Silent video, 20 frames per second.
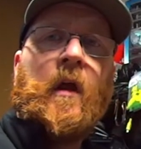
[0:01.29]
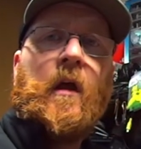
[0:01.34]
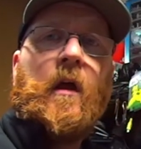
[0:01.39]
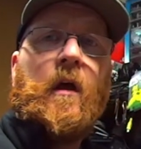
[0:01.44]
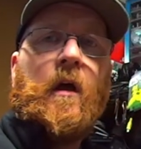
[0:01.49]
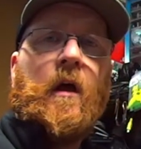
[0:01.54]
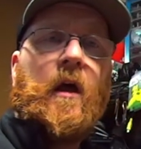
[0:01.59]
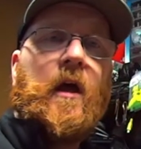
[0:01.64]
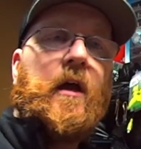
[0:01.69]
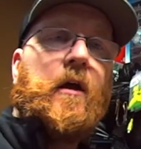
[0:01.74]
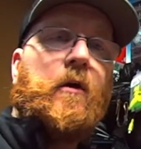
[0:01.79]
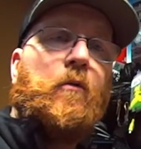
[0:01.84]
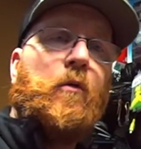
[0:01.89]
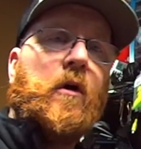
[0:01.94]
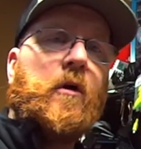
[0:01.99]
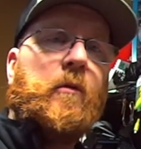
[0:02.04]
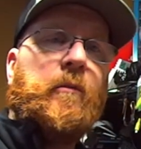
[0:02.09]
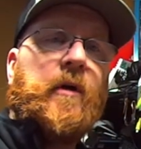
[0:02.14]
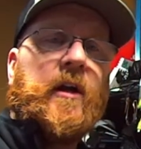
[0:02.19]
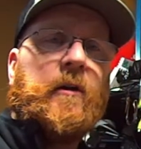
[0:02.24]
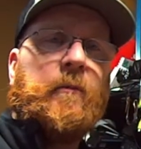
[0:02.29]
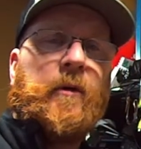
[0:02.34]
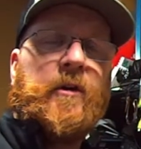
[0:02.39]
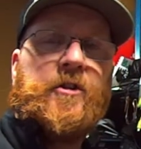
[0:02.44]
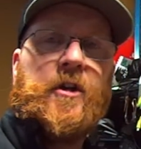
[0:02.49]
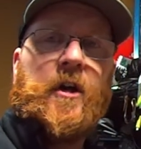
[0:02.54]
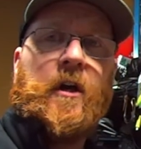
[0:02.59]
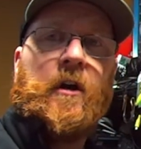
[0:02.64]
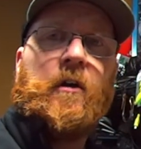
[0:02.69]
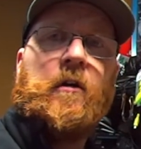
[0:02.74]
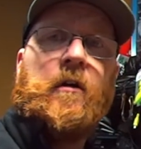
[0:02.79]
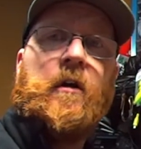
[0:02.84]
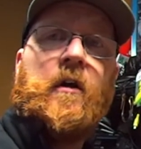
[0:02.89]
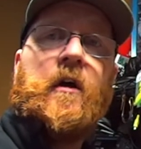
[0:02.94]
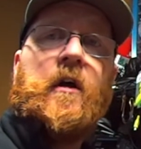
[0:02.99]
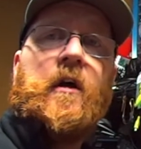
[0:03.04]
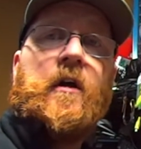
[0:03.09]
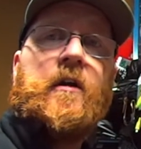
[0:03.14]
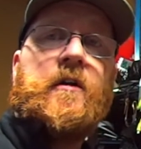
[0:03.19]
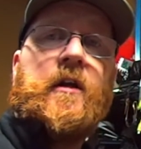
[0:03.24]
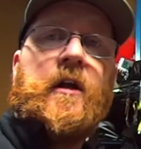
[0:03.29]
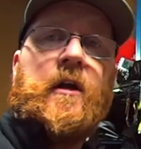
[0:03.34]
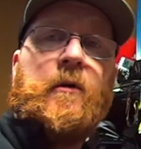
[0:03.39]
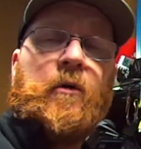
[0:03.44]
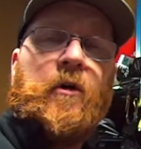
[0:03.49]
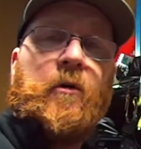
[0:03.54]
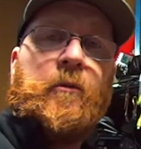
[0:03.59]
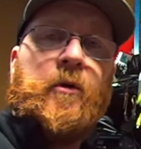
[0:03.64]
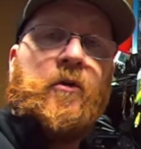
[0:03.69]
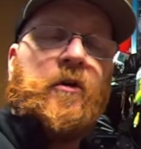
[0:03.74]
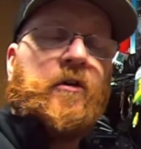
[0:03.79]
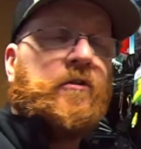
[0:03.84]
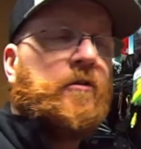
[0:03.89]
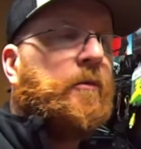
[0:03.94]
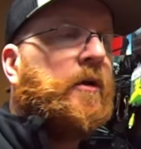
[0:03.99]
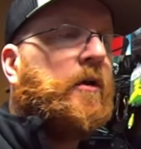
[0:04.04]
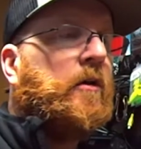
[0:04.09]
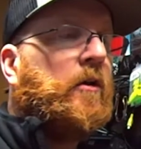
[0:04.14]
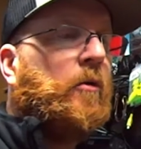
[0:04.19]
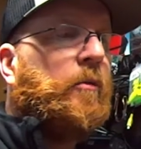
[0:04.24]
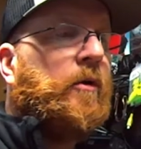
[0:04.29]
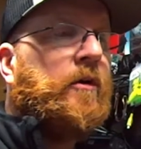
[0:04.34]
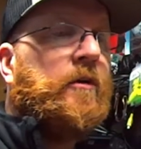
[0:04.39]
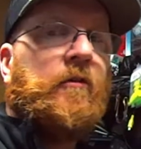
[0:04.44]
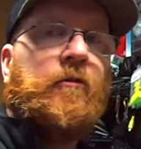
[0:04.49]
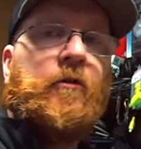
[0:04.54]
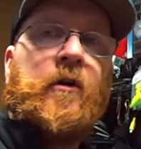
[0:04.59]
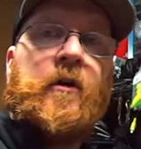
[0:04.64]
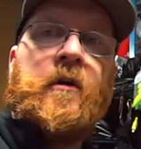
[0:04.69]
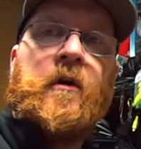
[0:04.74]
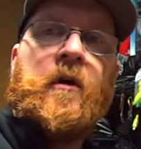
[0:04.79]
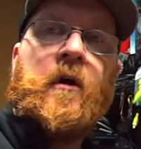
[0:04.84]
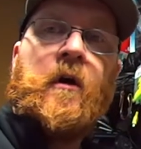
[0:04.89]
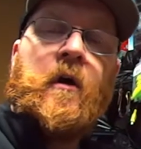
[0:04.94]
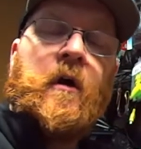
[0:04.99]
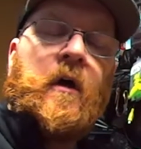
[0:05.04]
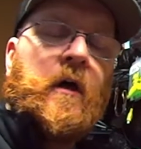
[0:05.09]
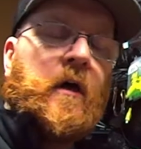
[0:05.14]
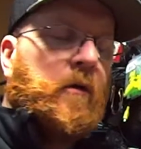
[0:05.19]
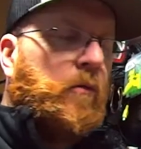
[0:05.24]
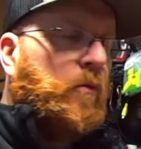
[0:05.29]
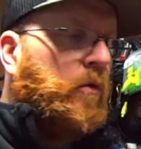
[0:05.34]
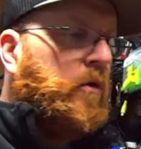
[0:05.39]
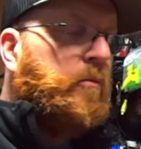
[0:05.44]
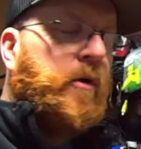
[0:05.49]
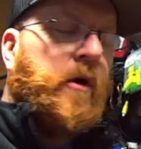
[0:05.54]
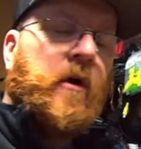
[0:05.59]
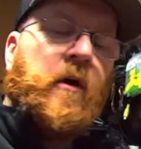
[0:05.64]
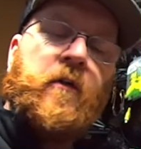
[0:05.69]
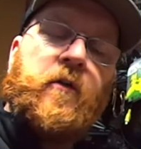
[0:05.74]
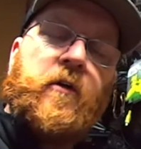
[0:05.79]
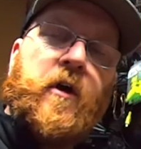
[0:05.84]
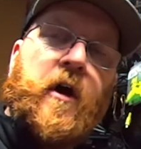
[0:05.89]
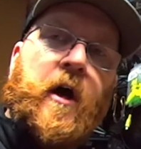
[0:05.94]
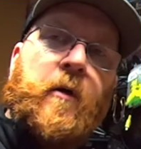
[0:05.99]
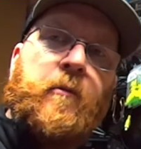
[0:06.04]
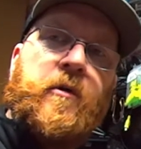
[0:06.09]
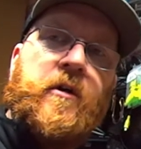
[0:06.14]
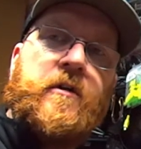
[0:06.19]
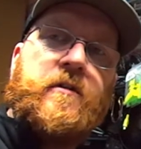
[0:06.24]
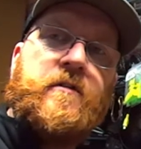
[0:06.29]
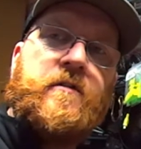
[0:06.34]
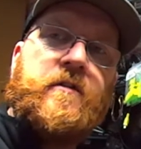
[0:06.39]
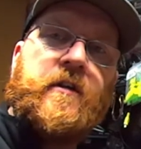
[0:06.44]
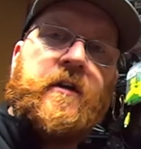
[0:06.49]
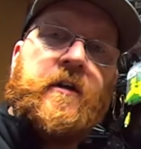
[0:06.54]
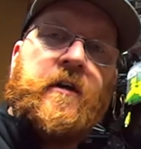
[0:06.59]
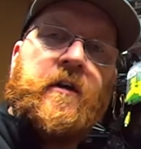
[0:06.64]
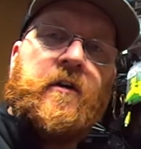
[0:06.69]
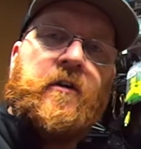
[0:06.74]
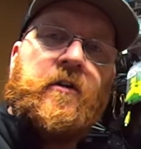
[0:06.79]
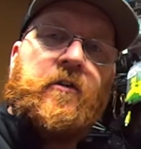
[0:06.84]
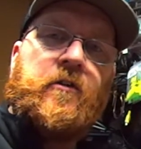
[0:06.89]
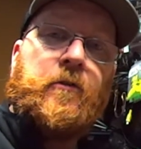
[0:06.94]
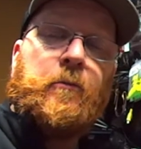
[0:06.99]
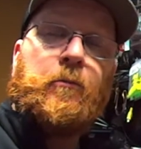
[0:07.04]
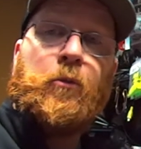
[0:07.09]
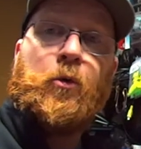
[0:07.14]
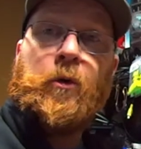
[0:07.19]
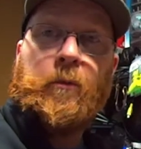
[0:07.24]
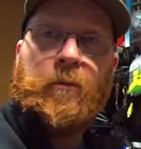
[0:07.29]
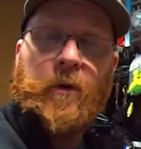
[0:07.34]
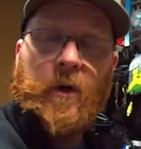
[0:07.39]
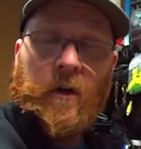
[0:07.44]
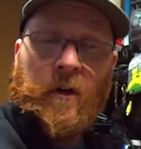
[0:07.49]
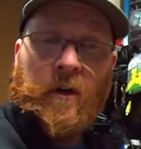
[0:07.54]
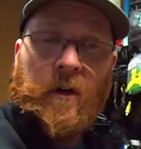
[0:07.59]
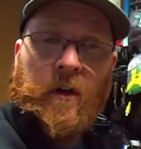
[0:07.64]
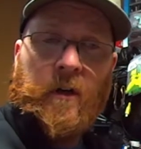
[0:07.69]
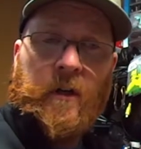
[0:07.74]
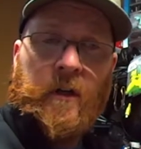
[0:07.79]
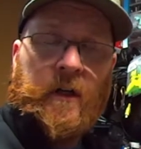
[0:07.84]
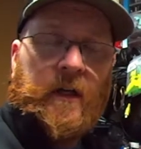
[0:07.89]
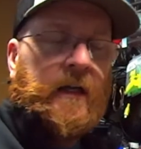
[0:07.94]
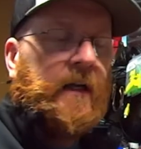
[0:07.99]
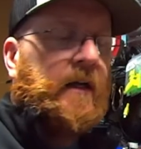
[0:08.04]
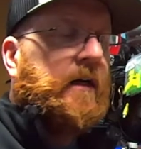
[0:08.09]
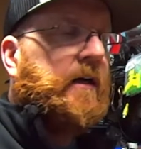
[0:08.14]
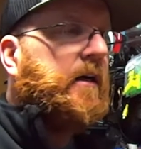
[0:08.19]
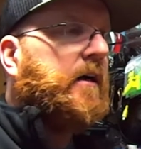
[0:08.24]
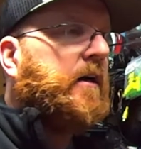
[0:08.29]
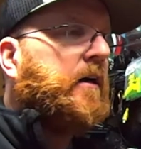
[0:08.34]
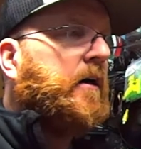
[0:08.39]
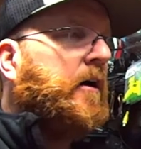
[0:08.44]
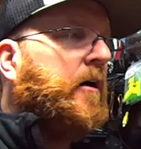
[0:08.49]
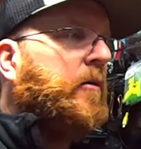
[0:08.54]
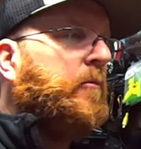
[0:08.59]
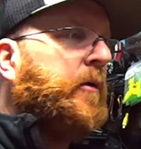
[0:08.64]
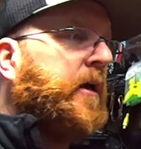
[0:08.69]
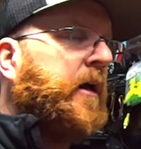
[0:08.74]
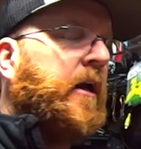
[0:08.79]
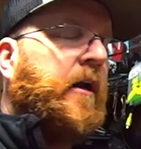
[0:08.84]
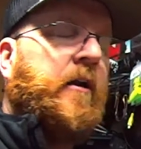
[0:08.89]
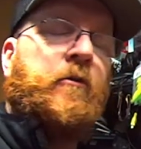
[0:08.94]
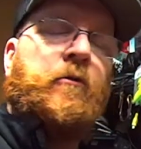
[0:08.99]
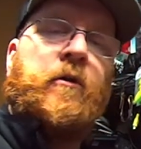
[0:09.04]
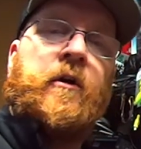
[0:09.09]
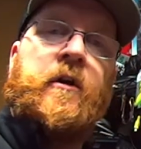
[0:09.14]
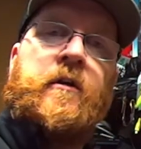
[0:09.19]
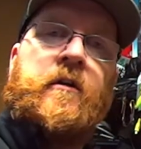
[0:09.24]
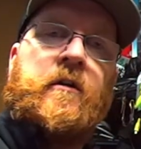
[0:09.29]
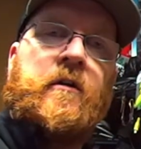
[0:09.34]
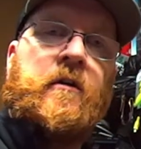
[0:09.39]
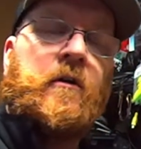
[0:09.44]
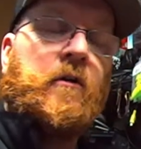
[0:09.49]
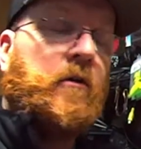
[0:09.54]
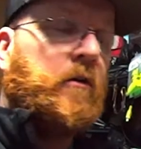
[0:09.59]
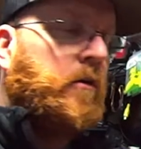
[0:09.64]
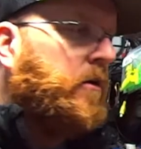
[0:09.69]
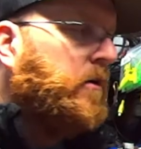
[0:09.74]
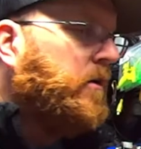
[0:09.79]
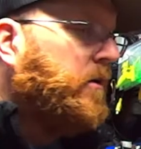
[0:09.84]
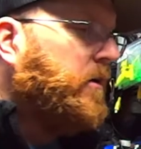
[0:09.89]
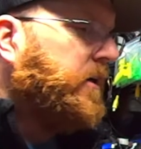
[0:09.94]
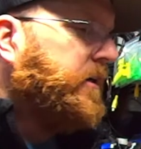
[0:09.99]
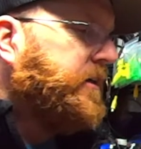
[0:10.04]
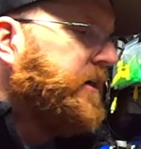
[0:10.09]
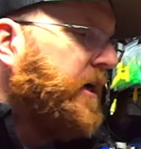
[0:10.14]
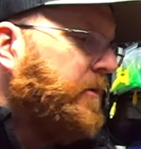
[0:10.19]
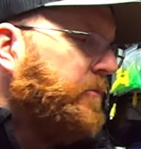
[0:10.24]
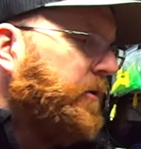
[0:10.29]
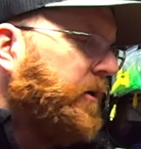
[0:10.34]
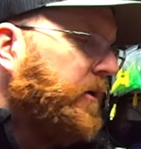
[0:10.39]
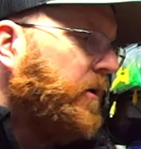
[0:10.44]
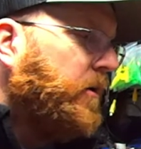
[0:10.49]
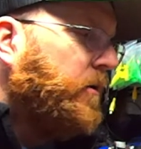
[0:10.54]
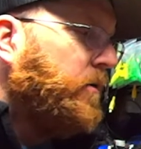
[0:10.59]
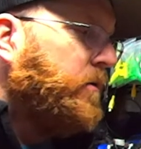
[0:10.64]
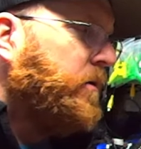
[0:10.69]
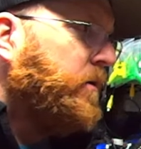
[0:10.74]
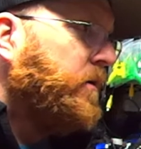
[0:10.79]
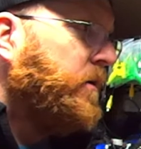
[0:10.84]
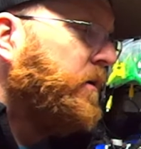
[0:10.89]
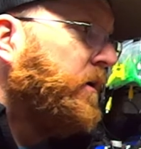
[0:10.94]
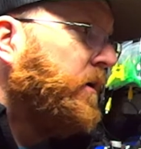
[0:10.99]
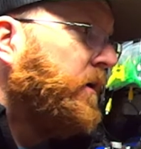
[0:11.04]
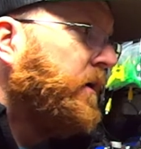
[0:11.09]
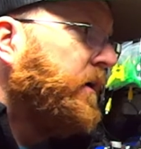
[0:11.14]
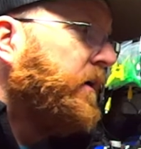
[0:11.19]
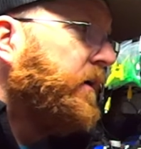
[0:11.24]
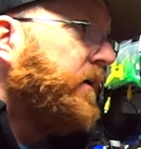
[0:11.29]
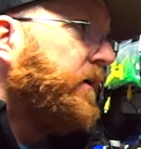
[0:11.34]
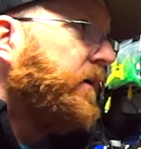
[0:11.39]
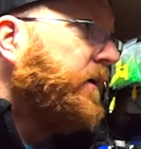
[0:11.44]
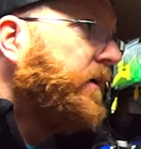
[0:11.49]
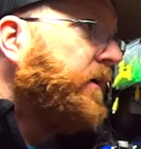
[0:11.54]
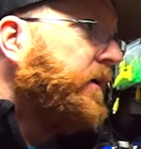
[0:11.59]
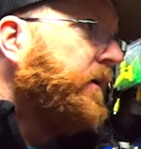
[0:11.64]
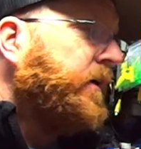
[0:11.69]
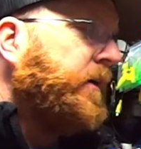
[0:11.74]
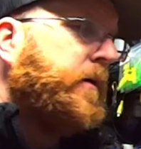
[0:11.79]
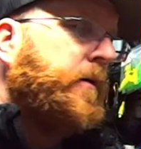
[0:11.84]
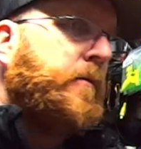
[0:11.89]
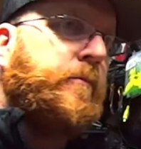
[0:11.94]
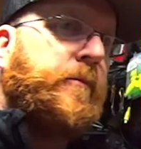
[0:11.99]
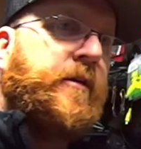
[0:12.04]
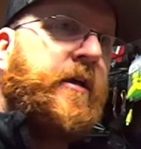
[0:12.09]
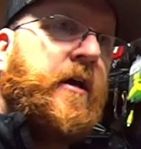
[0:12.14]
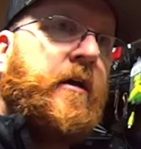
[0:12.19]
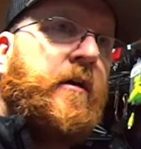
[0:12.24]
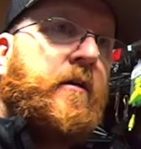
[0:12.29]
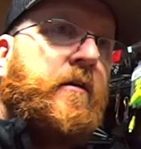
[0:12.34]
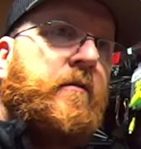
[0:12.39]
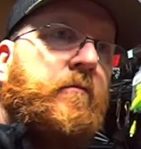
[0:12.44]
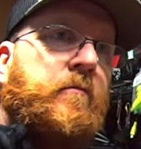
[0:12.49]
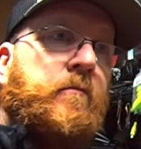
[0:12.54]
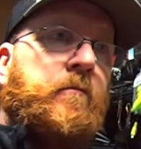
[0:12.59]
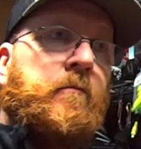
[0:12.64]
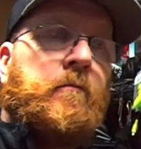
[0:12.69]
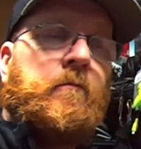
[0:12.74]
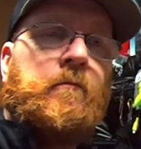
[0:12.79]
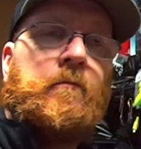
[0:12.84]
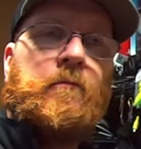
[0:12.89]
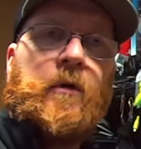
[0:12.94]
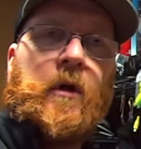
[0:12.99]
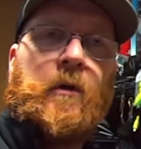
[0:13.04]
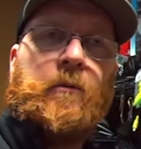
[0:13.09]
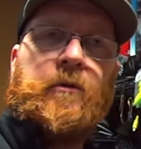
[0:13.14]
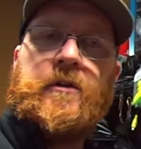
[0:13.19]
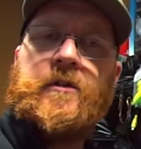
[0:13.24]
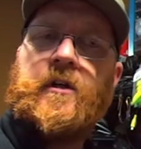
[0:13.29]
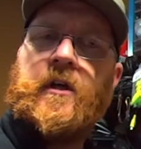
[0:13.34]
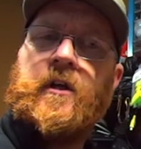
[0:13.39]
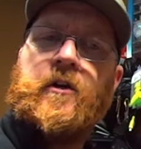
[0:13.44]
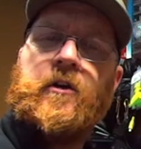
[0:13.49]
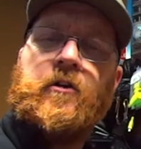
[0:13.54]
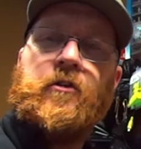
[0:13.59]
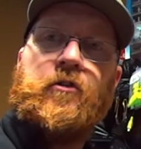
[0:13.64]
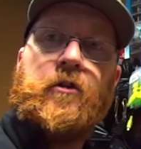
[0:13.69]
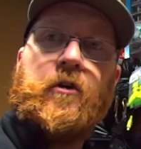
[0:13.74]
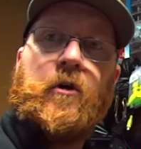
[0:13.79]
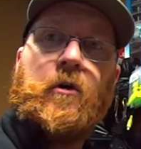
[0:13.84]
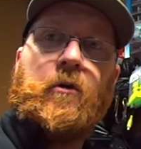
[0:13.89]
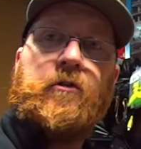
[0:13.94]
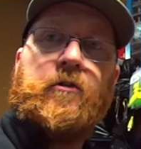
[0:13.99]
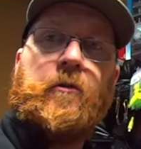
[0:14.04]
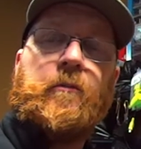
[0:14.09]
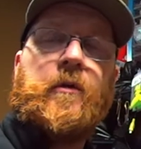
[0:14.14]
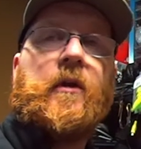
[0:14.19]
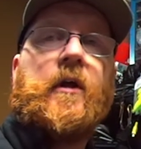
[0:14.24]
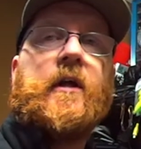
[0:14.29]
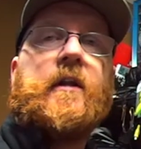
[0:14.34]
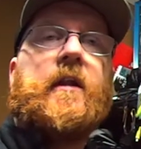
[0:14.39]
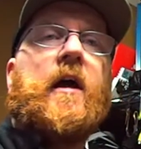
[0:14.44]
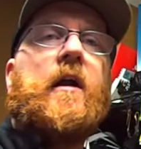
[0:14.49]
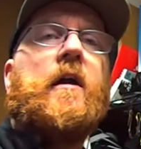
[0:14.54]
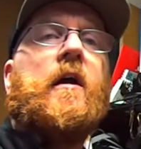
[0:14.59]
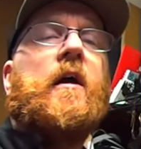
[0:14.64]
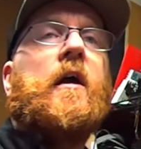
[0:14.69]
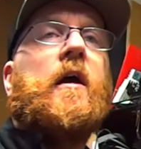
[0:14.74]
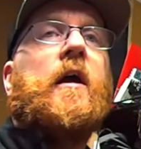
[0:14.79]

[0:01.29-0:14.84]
Hey, welcome back to my channel. Today we're going to be doing something a little bit different. One of my other hobbies is brewing beer. I got into it a long time ago, probably 10 years ago or something like that.